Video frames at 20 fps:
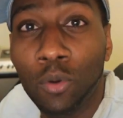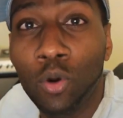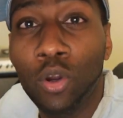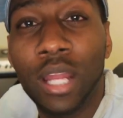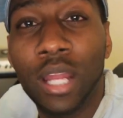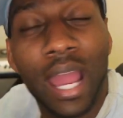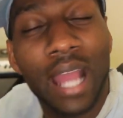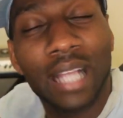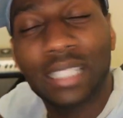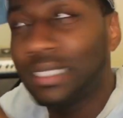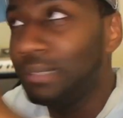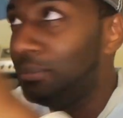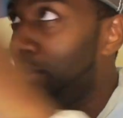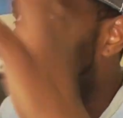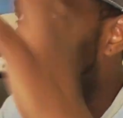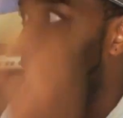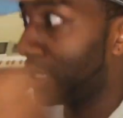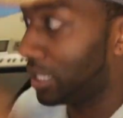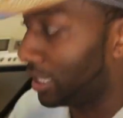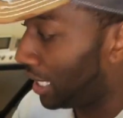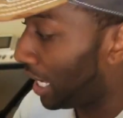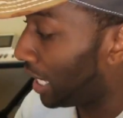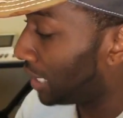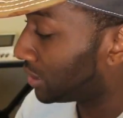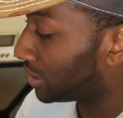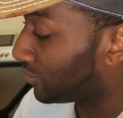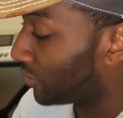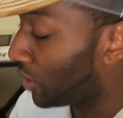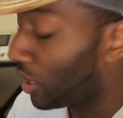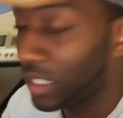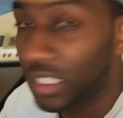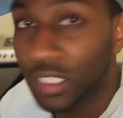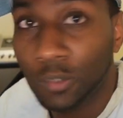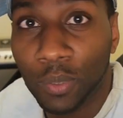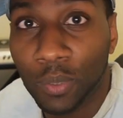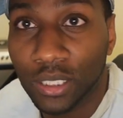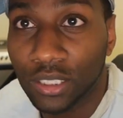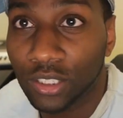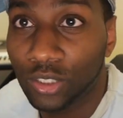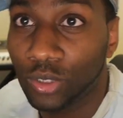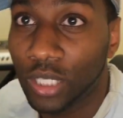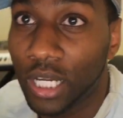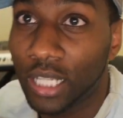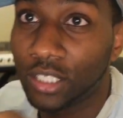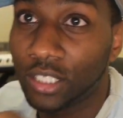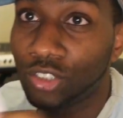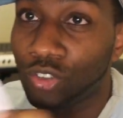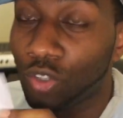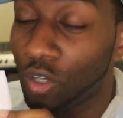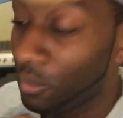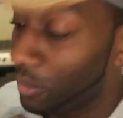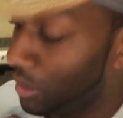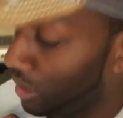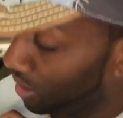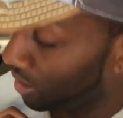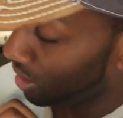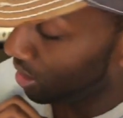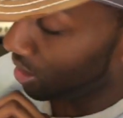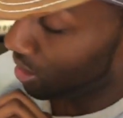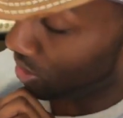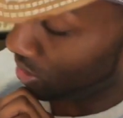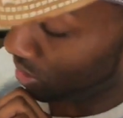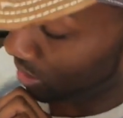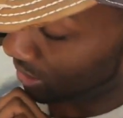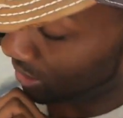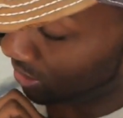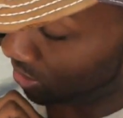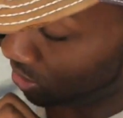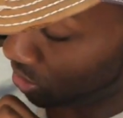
going to actually make a collage of all these pictures you guys are drawing me. You know, this is